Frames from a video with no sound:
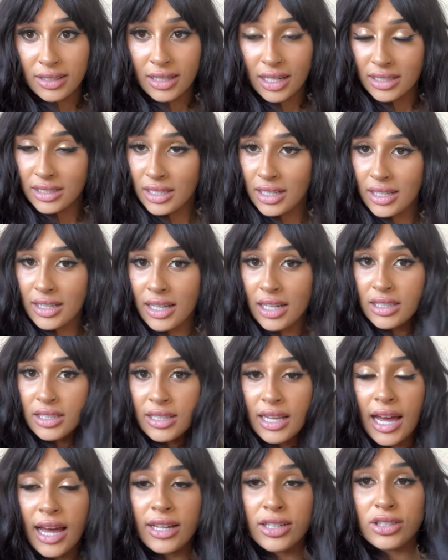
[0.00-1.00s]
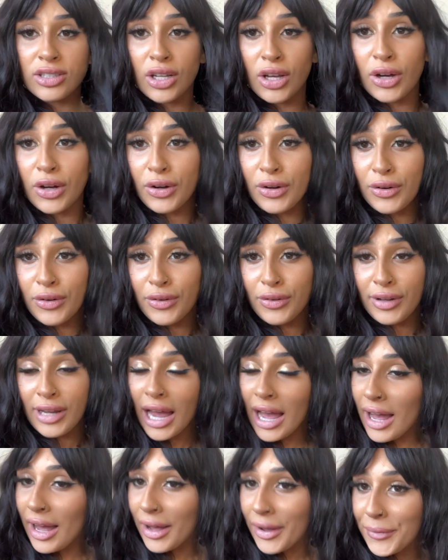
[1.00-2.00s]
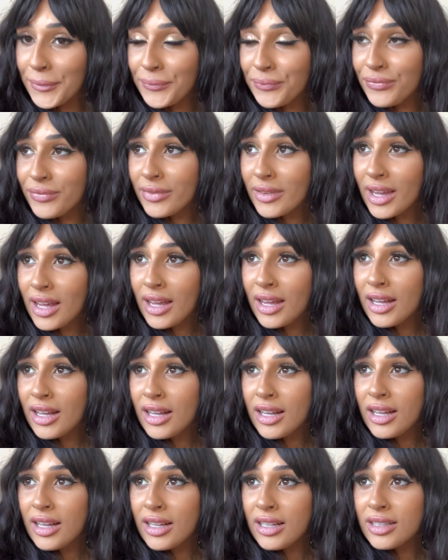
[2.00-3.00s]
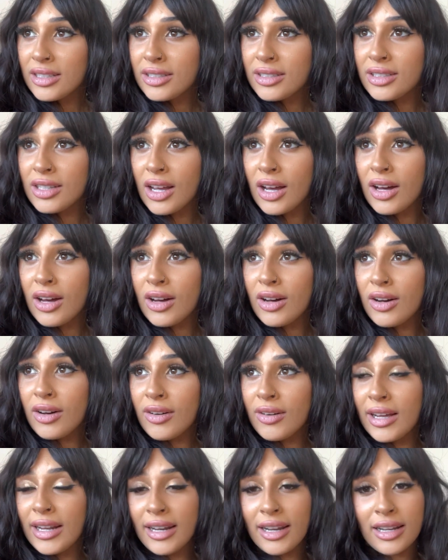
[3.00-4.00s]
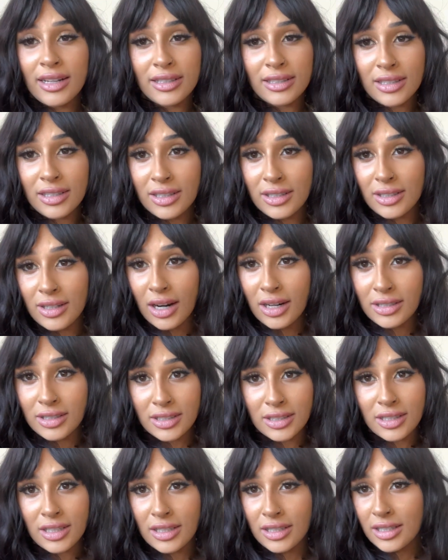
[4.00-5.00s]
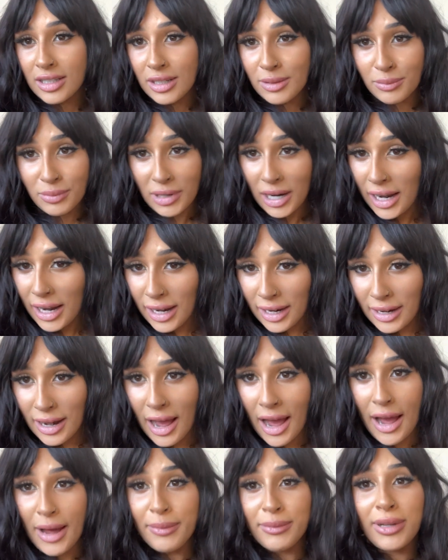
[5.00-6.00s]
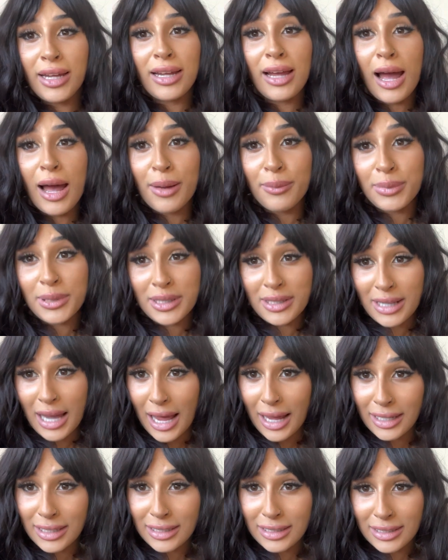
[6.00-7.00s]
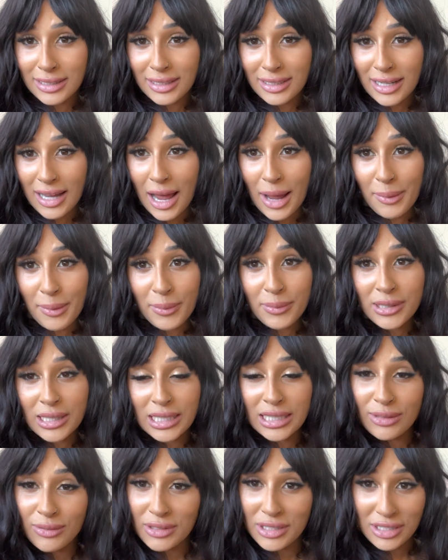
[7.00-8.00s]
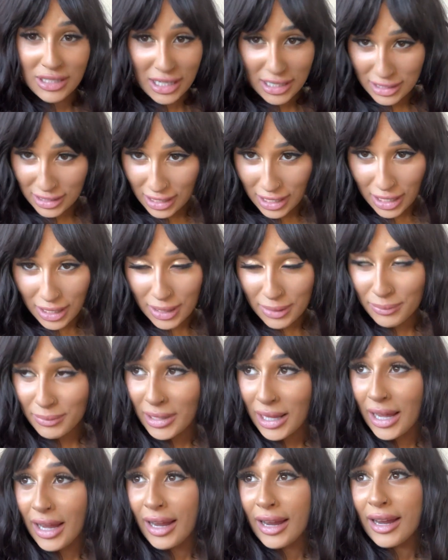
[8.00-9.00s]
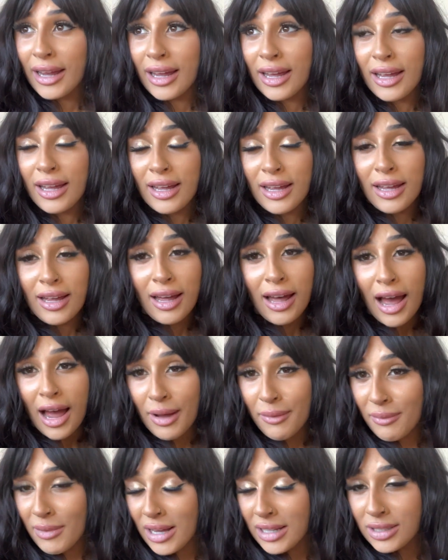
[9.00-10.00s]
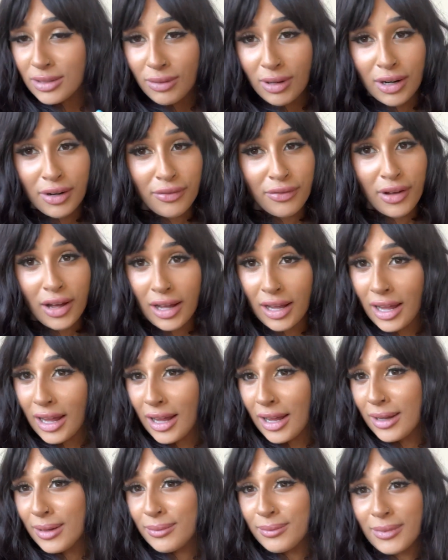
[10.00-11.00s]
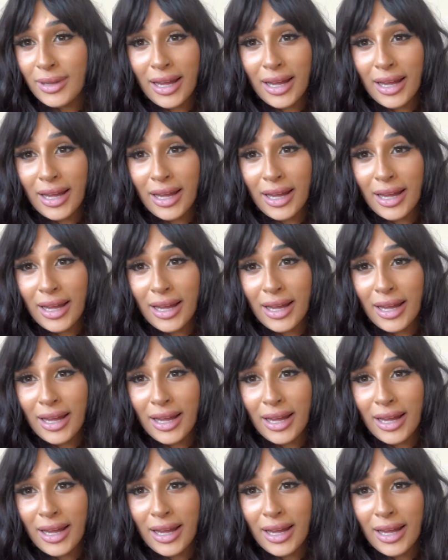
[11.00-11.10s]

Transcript: That's it, that's that. So yeah. So in his little narcissistic brain, I'm like obsessed. I'm obsessed with just him. Like, I must want to fuck him.